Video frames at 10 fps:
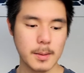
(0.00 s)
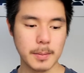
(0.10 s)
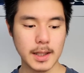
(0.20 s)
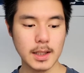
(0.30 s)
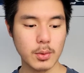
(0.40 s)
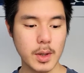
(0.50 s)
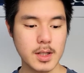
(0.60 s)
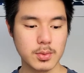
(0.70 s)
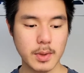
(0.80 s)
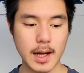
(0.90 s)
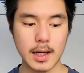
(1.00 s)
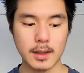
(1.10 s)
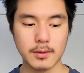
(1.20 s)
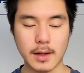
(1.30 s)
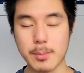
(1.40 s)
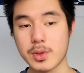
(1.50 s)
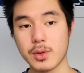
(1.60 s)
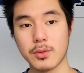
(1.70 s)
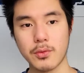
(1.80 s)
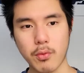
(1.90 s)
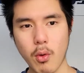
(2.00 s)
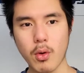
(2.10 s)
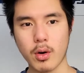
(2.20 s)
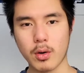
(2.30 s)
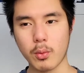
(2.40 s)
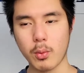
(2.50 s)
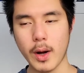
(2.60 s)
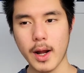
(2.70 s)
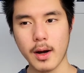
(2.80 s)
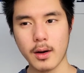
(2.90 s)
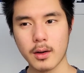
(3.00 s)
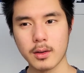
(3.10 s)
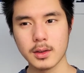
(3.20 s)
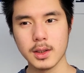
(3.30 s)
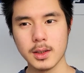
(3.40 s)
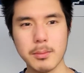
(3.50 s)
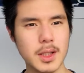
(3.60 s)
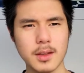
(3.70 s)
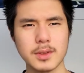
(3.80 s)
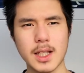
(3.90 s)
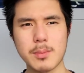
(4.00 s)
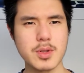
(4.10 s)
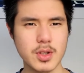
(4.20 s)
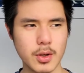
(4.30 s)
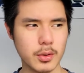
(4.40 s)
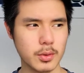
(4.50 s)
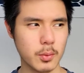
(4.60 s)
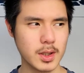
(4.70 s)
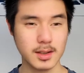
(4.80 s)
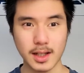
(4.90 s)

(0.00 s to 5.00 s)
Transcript: But anyways, we have episode 4, where in the middle of the episode, one of the